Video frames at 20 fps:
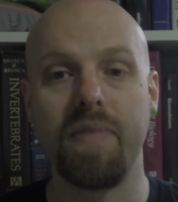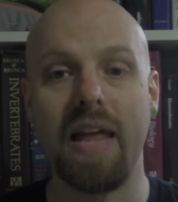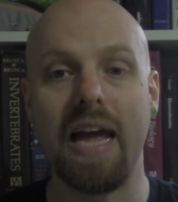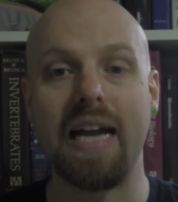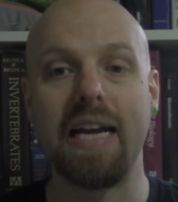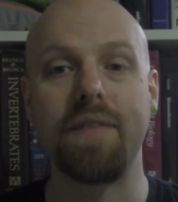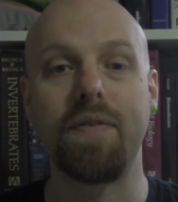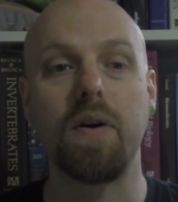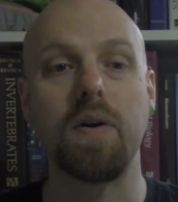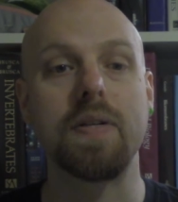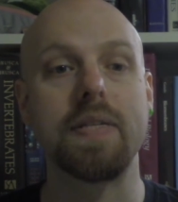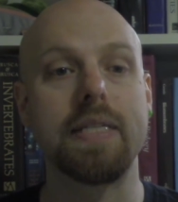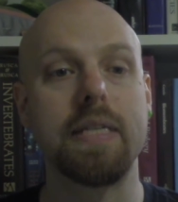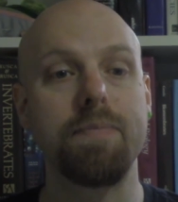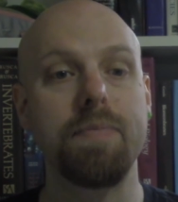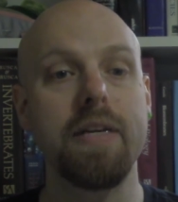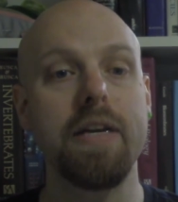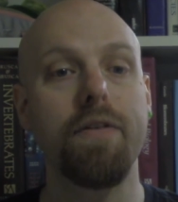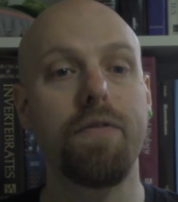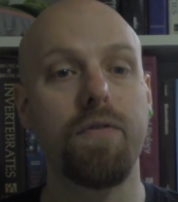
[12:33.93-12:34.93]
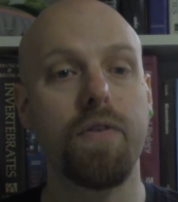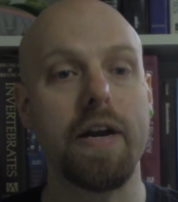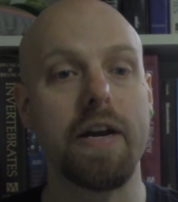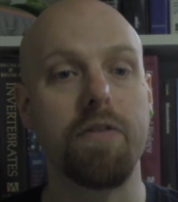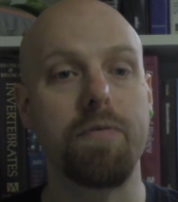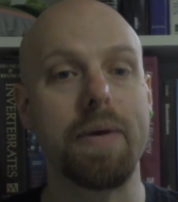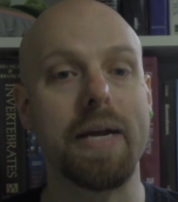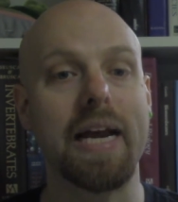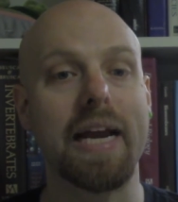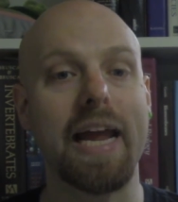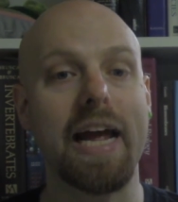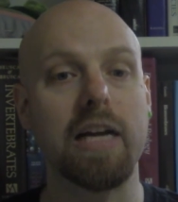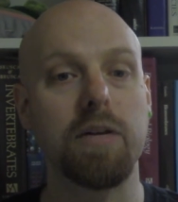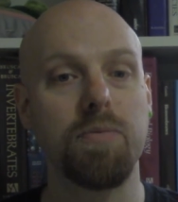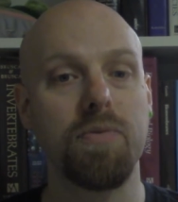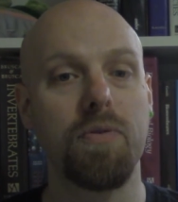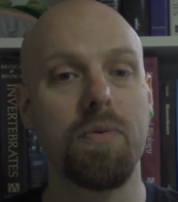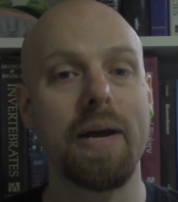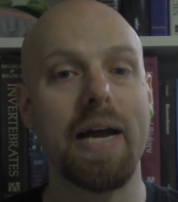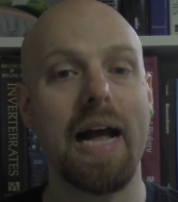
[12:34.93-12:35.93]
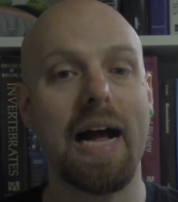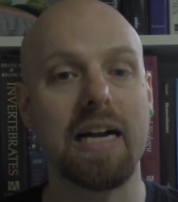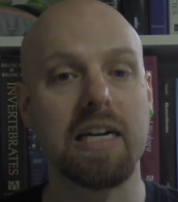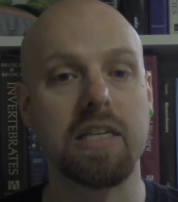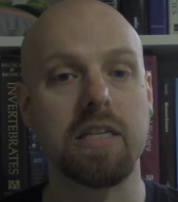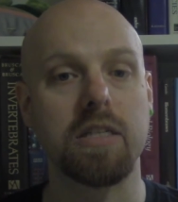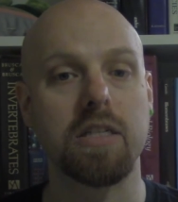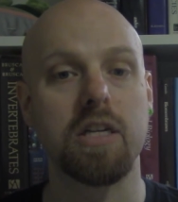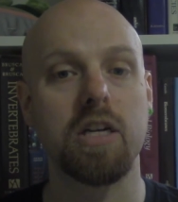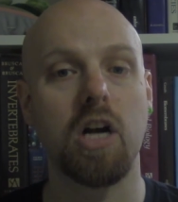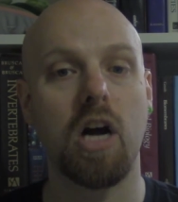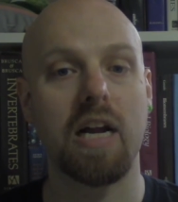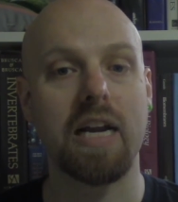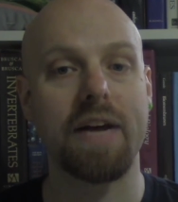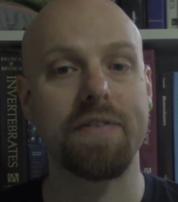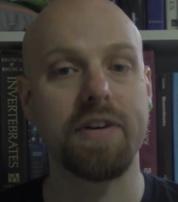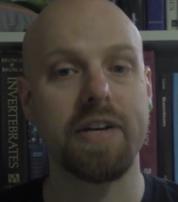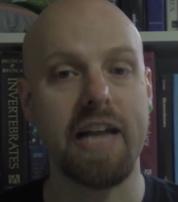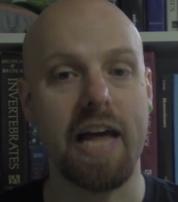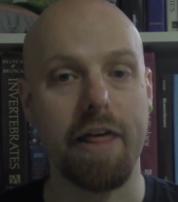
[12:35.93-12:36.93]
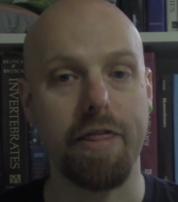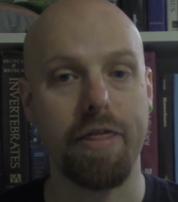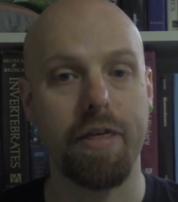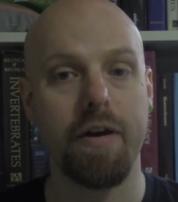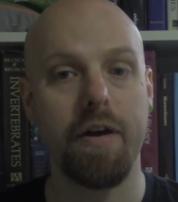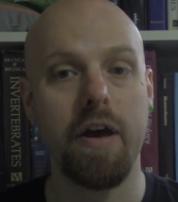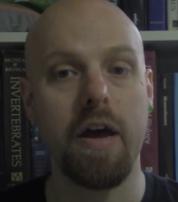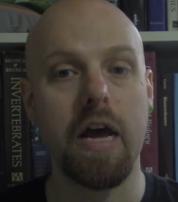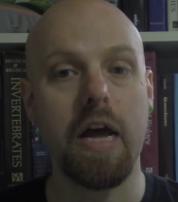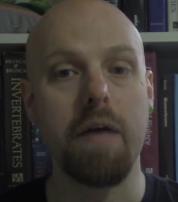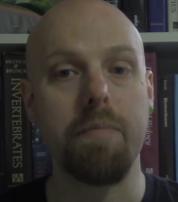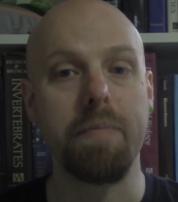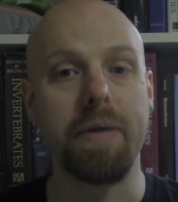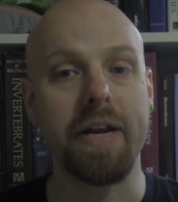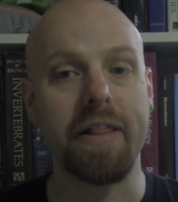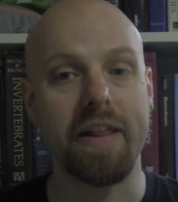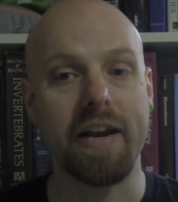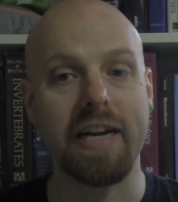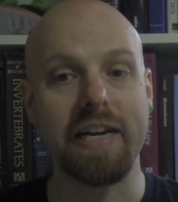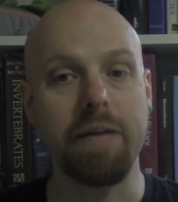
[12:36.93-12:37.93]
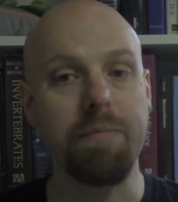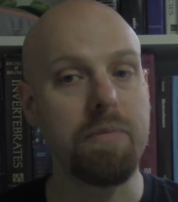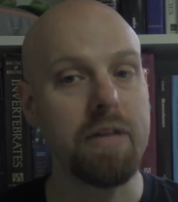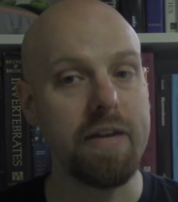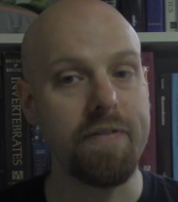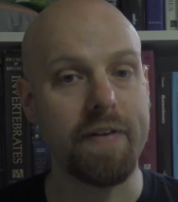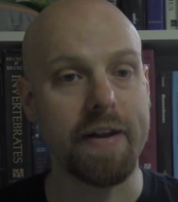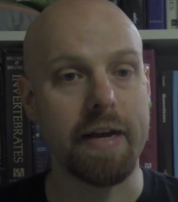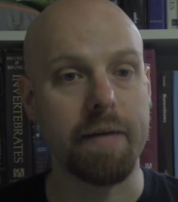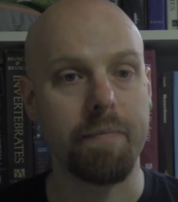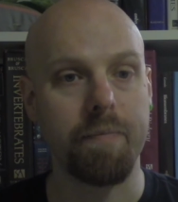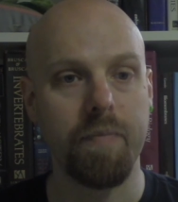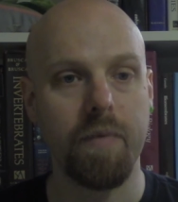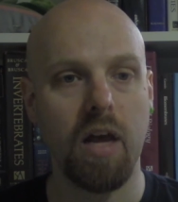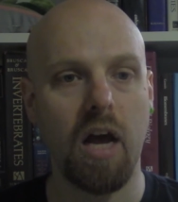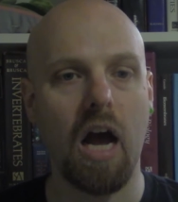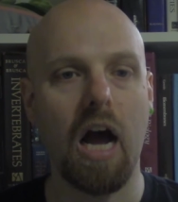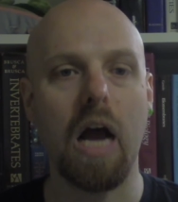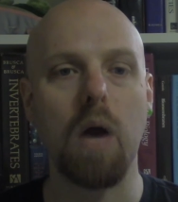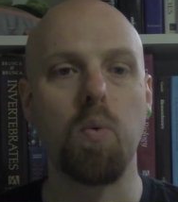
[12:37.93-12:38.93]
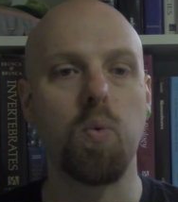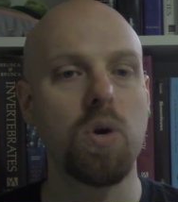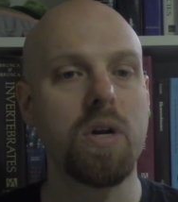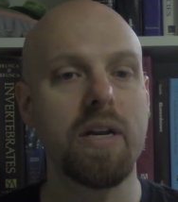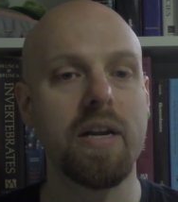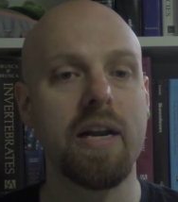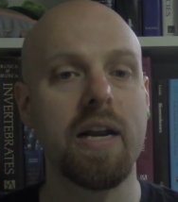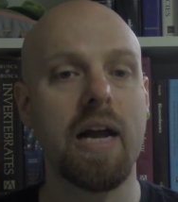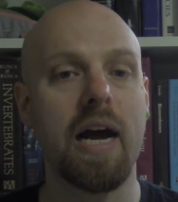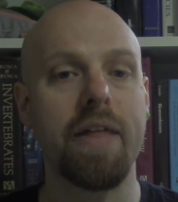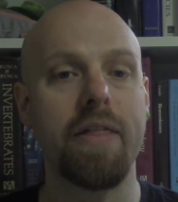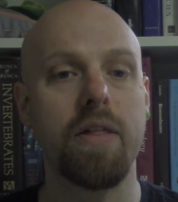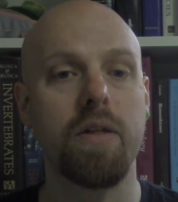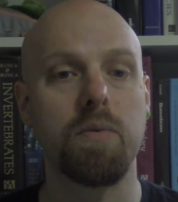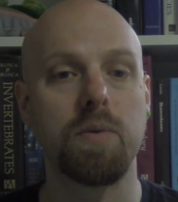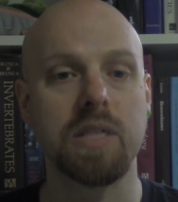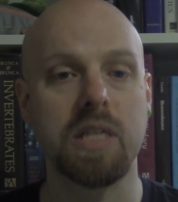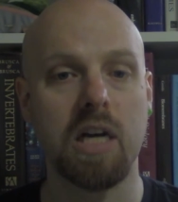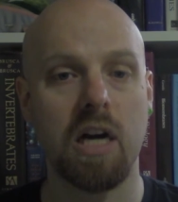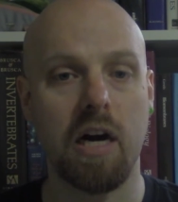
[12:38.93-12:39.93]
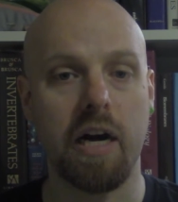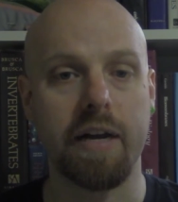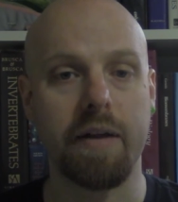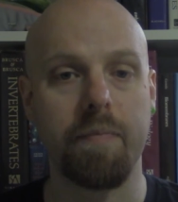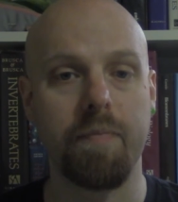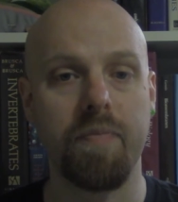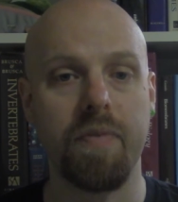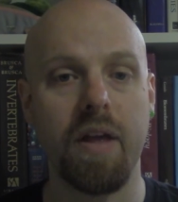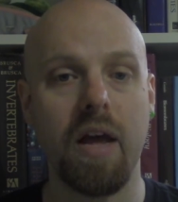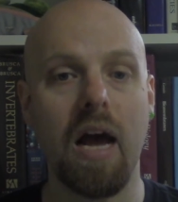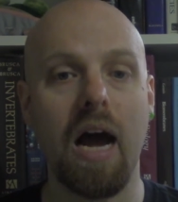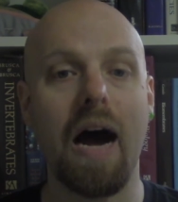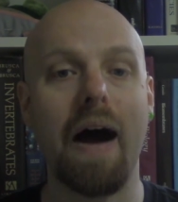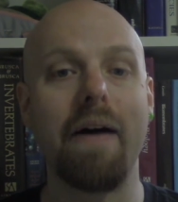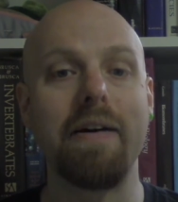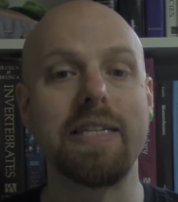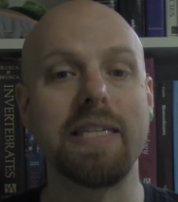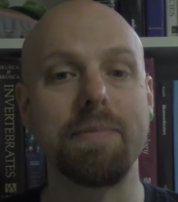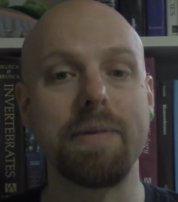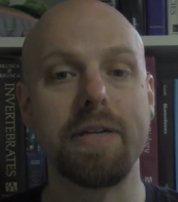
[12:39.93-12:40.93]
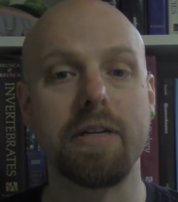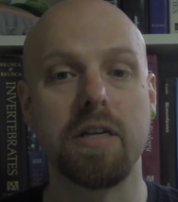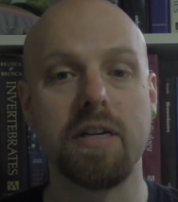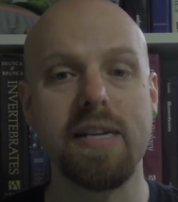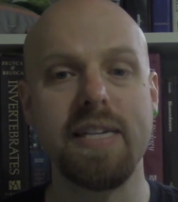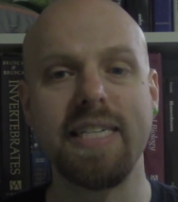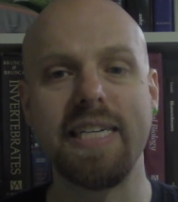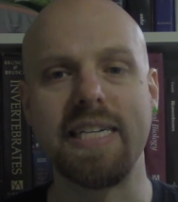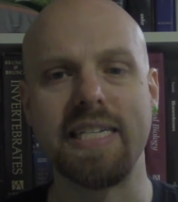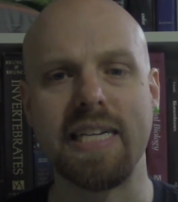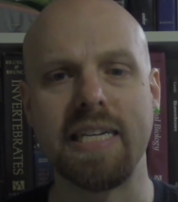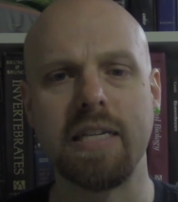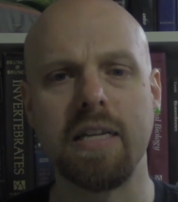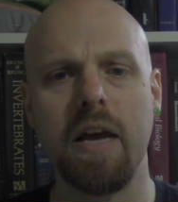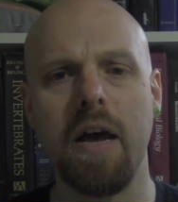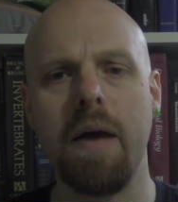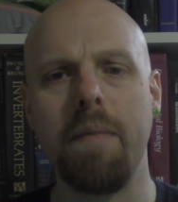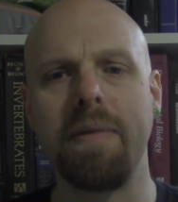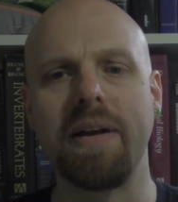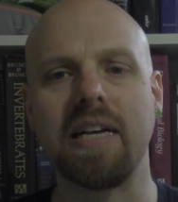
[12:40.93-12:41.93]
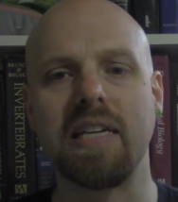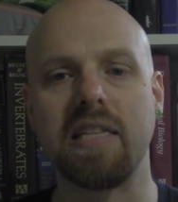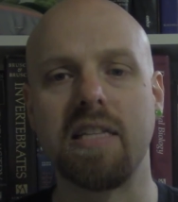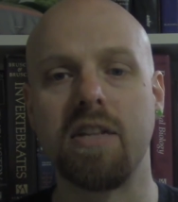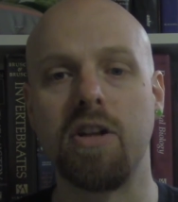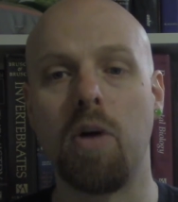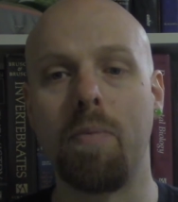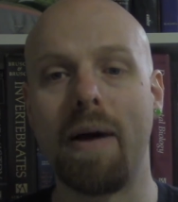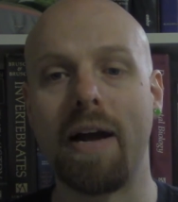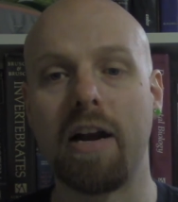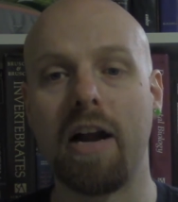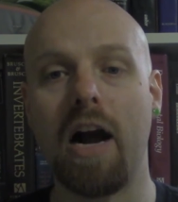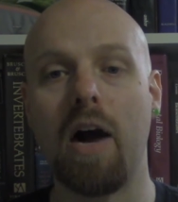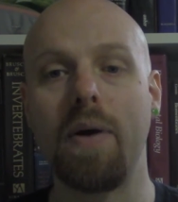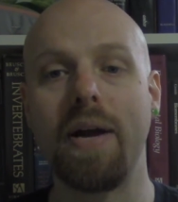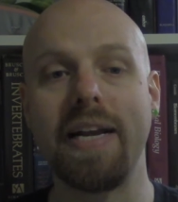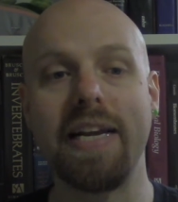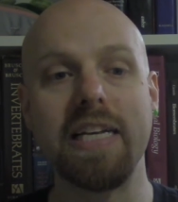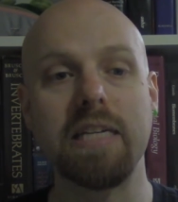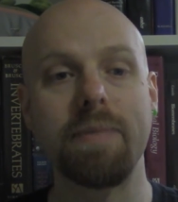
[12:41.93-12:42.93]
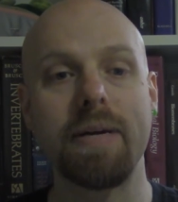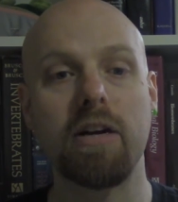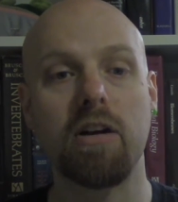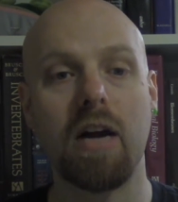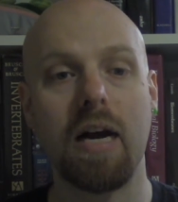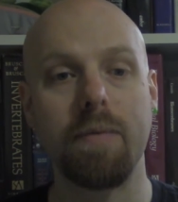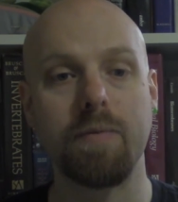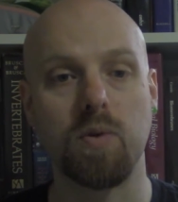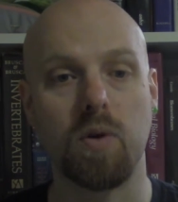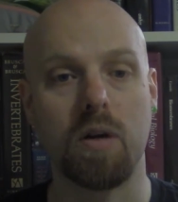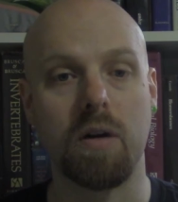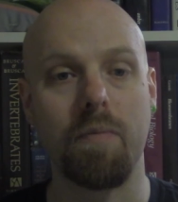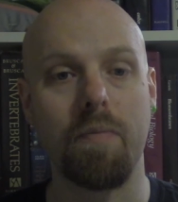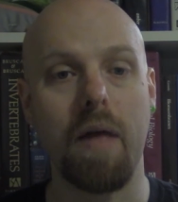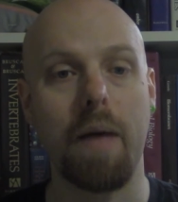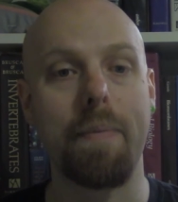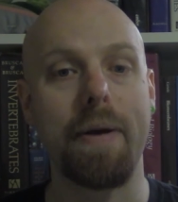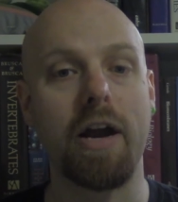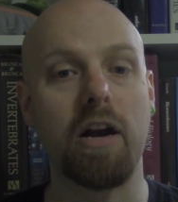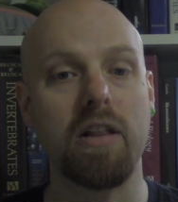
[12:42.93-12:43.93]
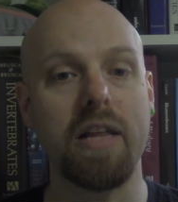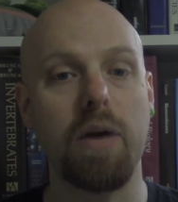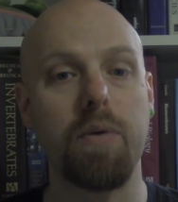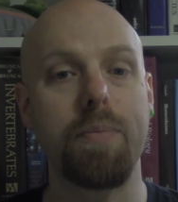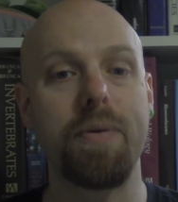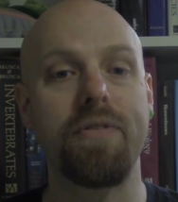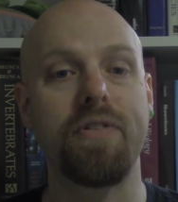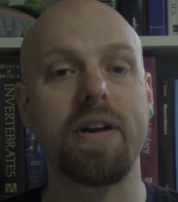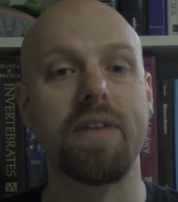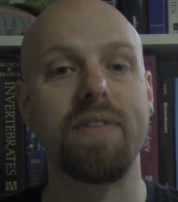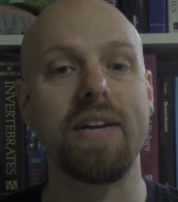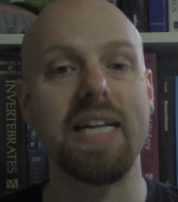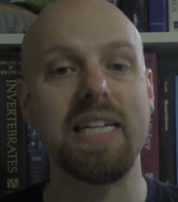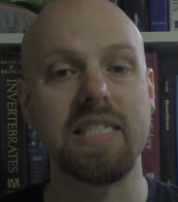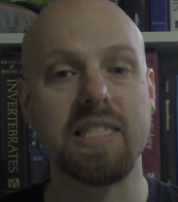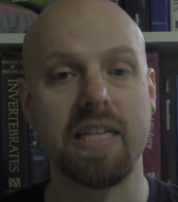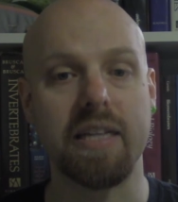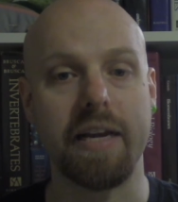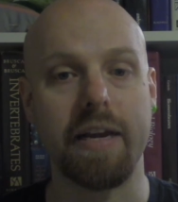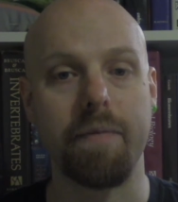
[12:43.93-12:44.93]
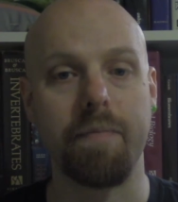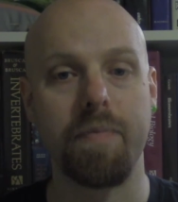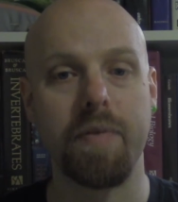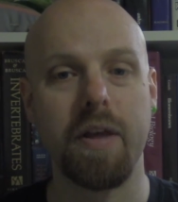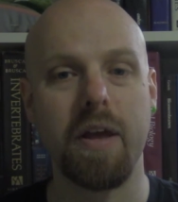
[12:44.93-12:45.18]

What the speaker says: And if I was simply afraid of being accountable for my actions to God after death, meaning that I did believe in him, I wouldn't deny that there was a God. I would simply turn to Jesus because no matter how hideous my crimes were, apparently I would be forgiven instantly.